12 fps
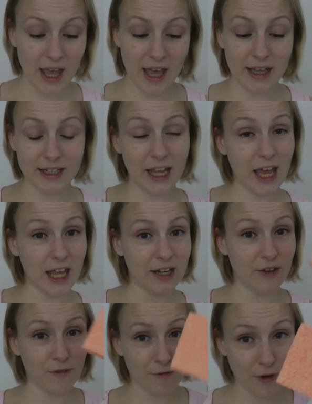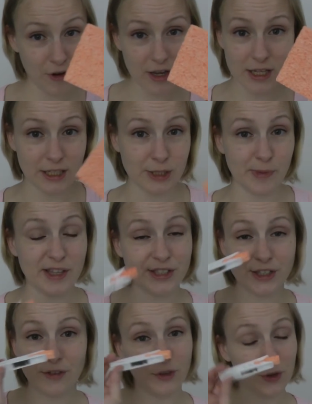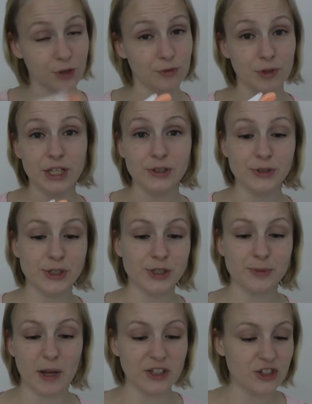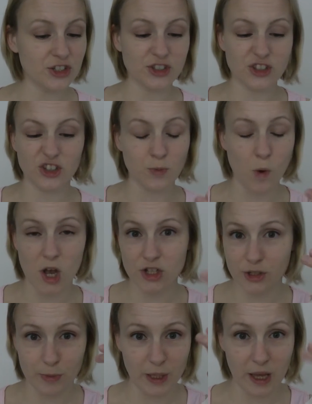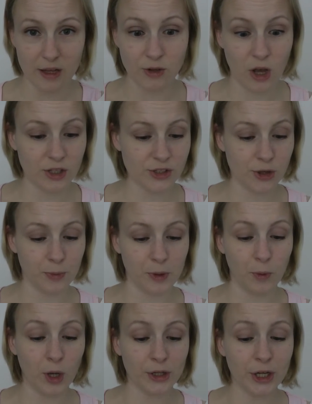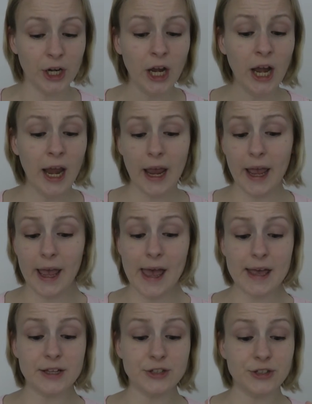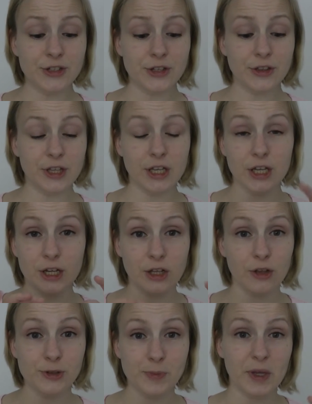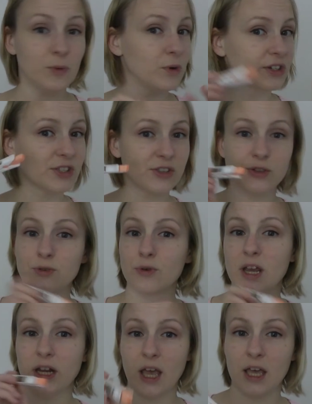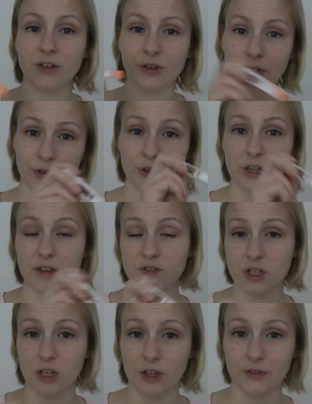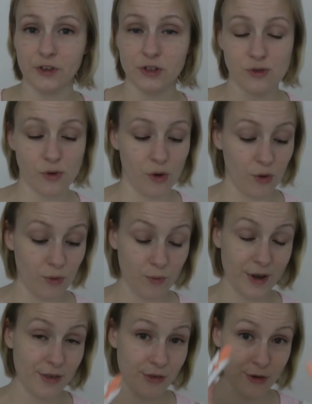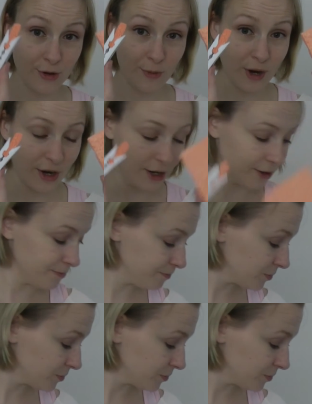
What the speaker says: And again, very inexpensive. You can reuse the sponges, just wash them again, hot soapy water. And the clothespin works as a great handle, gives you a lot of control with your work.